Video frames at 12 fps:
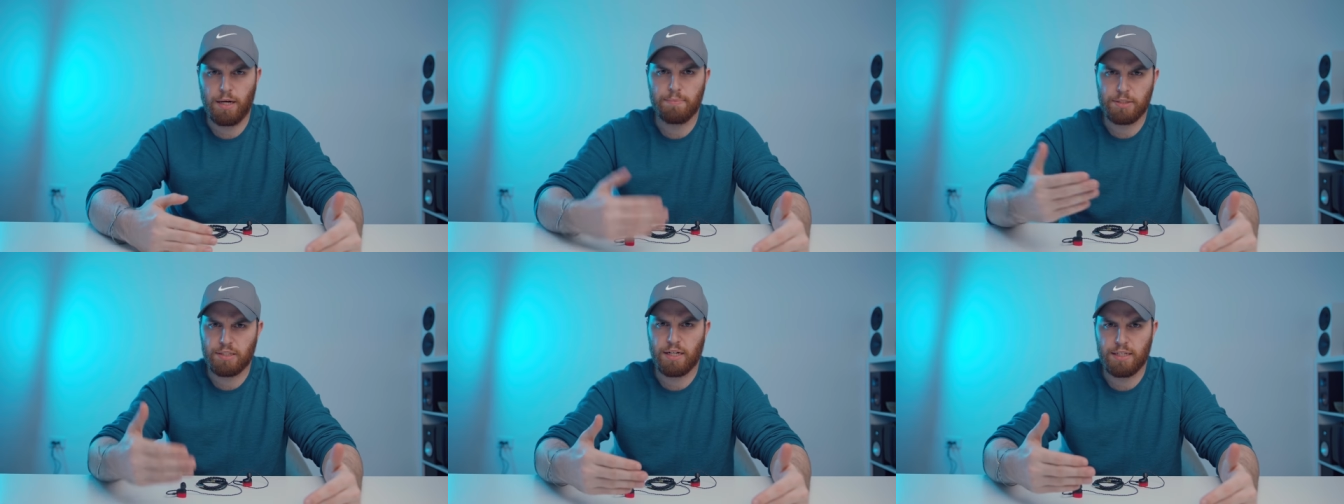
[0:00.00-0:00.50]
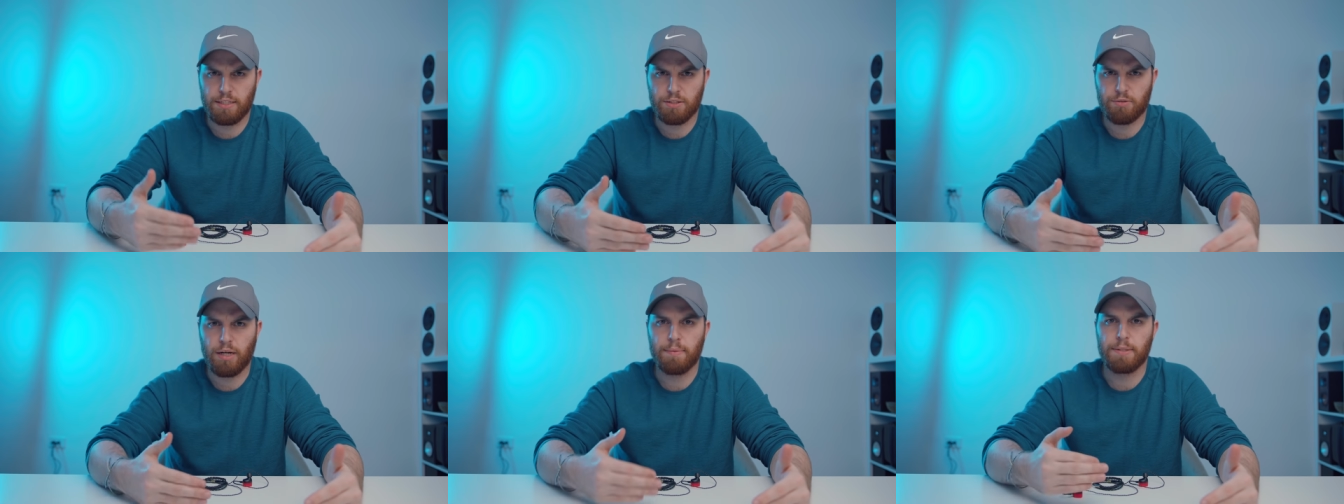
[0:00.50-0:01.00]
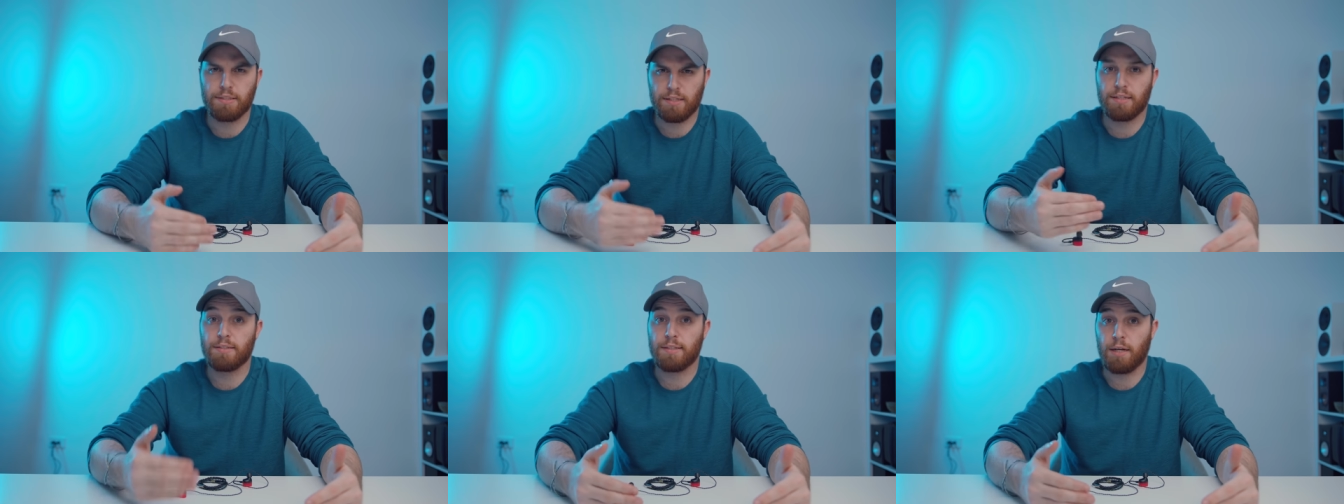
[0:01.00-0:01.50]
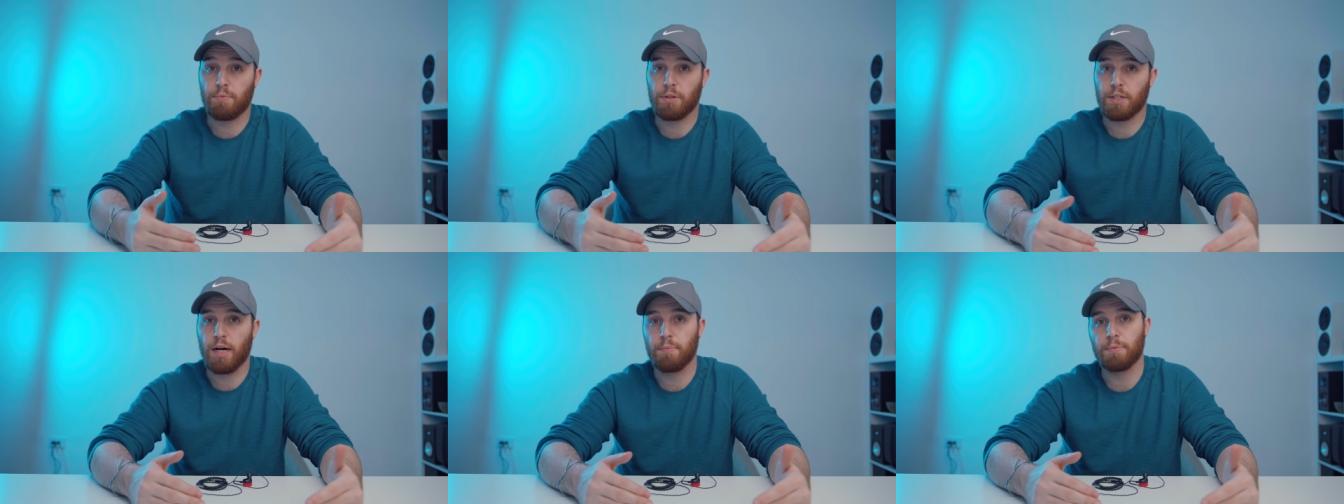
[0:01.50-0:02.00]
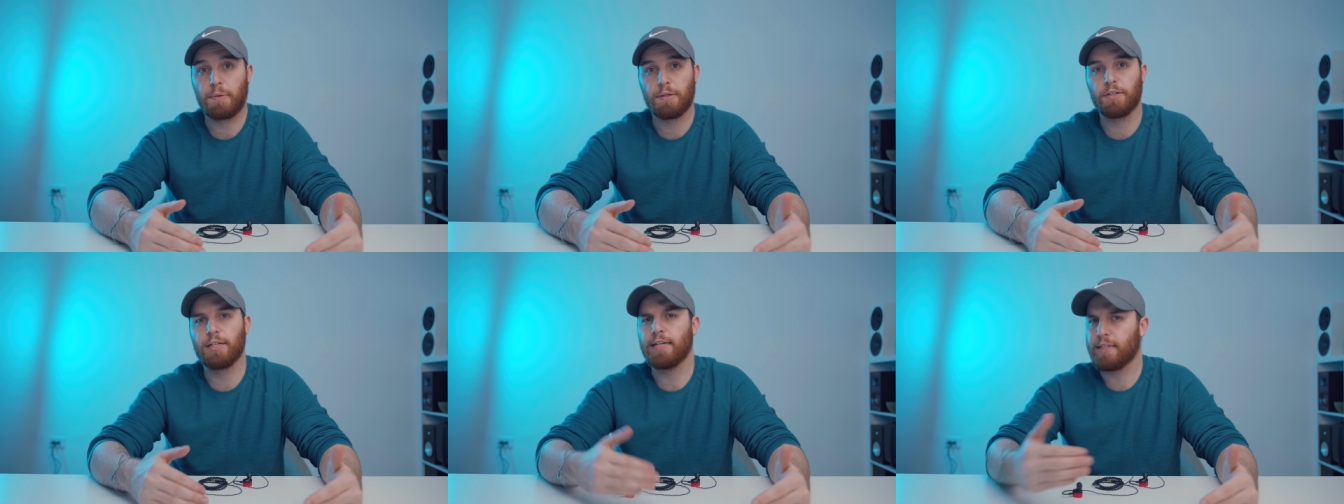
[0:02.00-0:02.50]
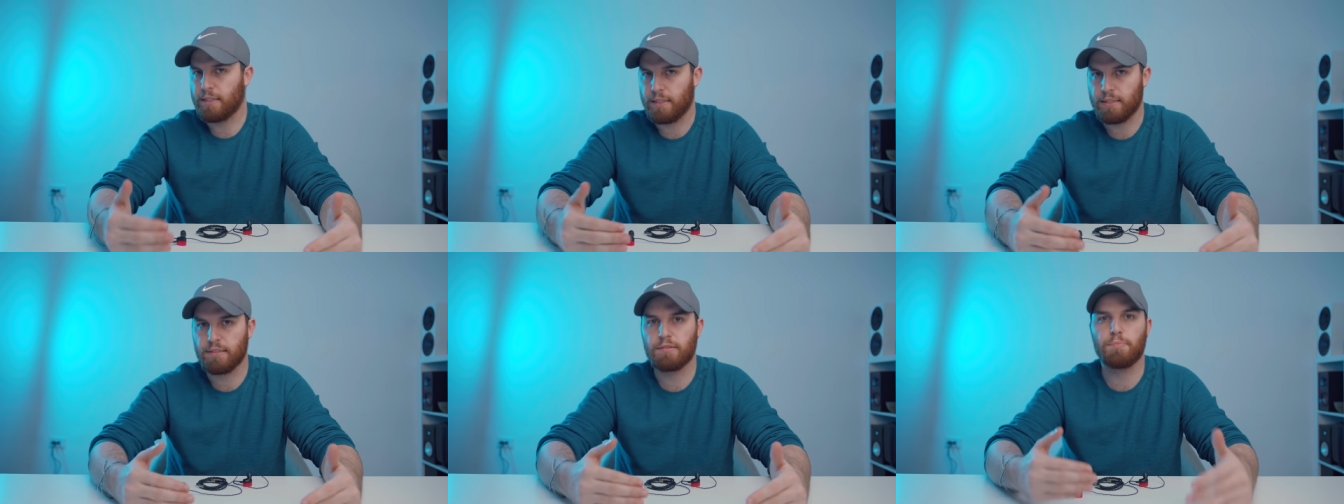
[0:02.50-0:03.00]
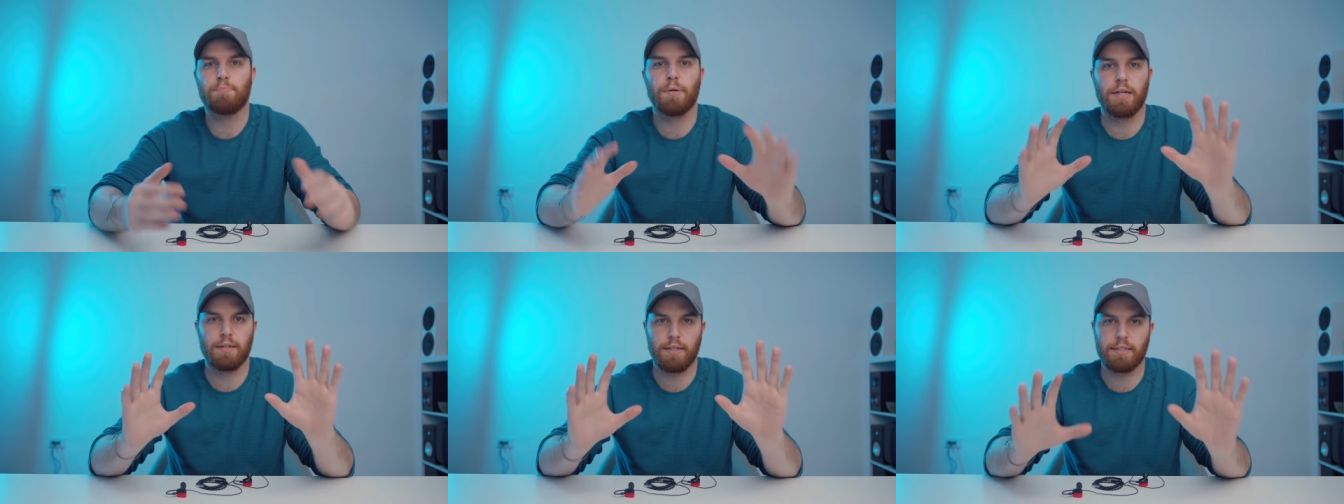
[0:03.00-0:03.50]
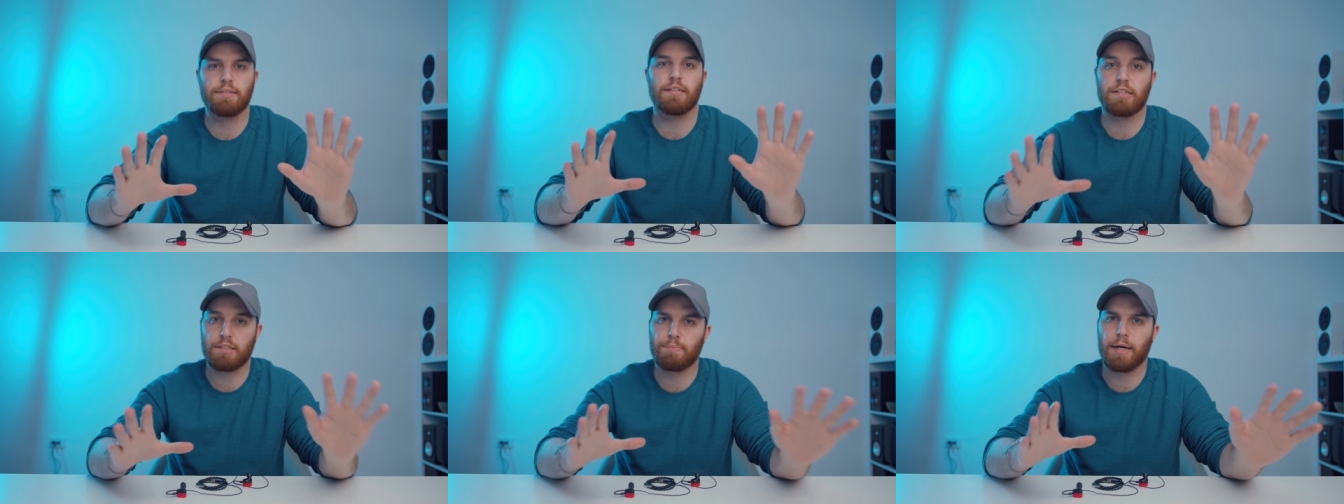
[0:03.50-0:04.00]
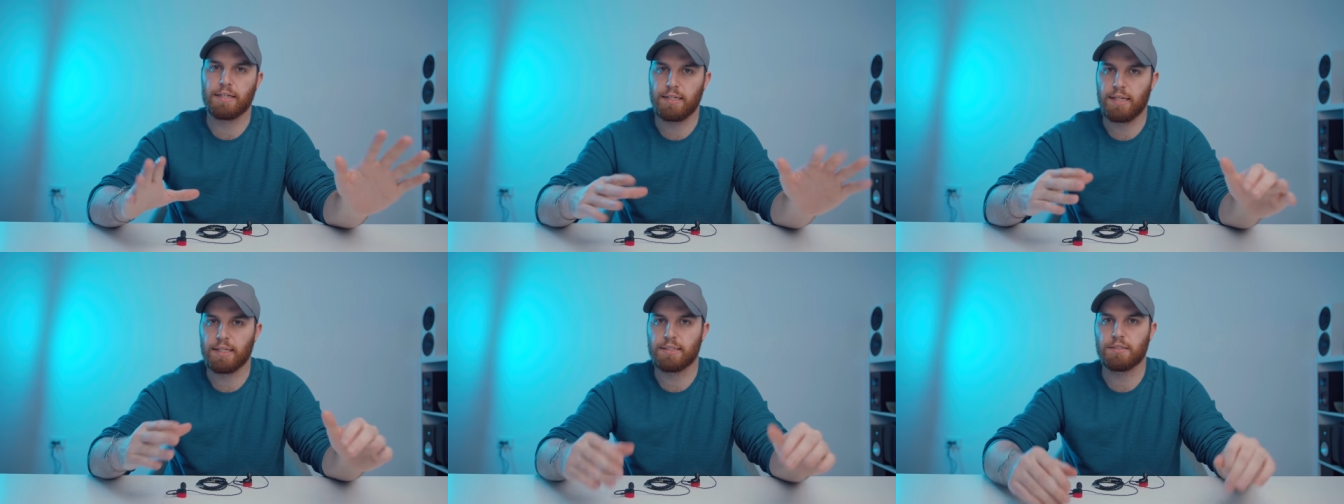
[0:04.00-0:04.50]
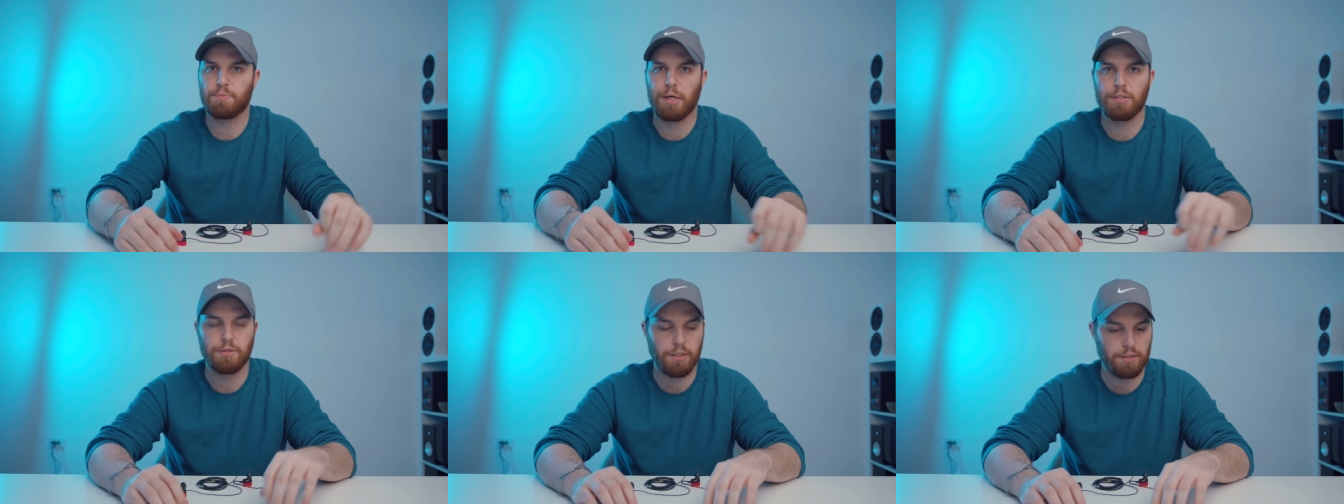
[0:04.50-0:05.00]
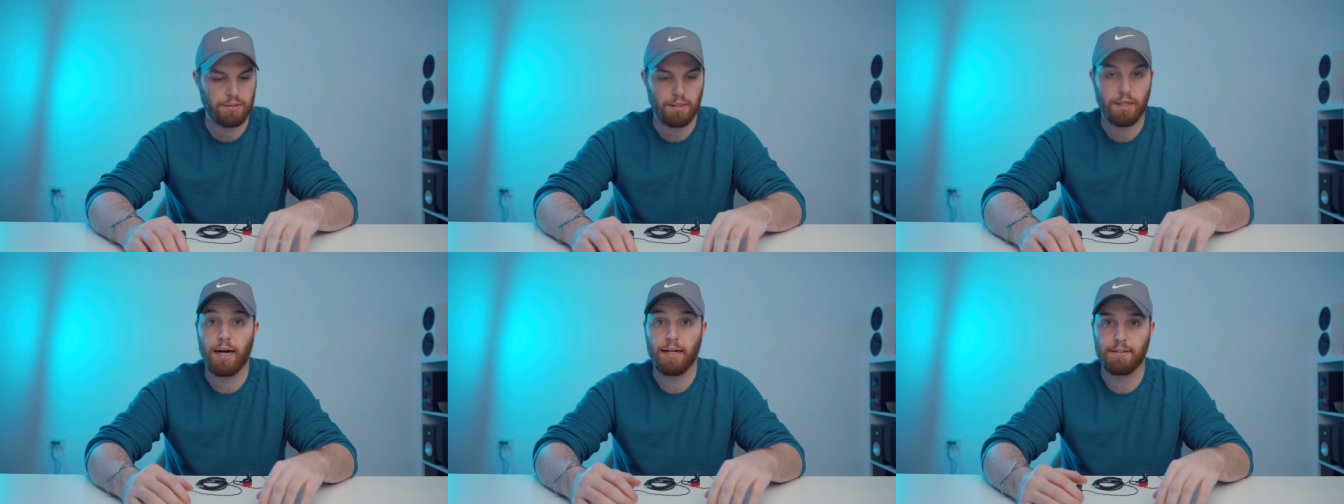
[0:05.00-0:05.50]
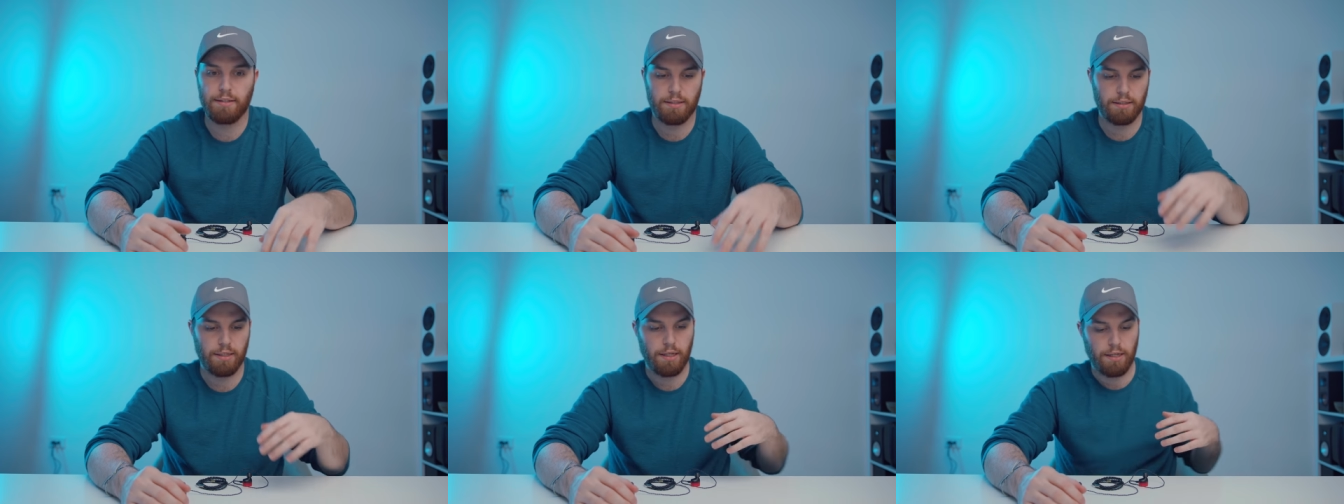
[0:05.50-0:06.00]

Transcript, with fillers: I'm just gonna describe it and it's gonna sound really complimentary, and it is, but it's expected at this price range, I think.